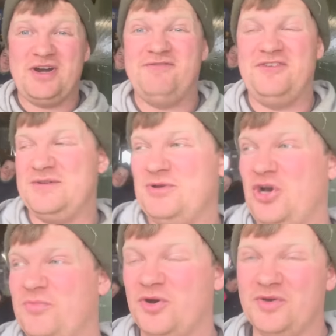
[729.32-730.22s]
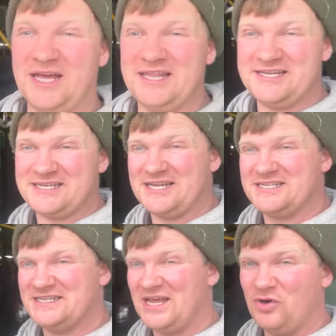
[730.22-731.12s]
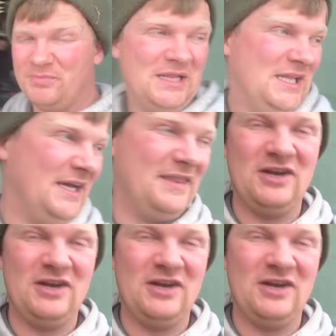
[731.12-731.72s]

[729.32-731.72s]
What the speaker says: and fix my GoPro when I get these guys set up. And then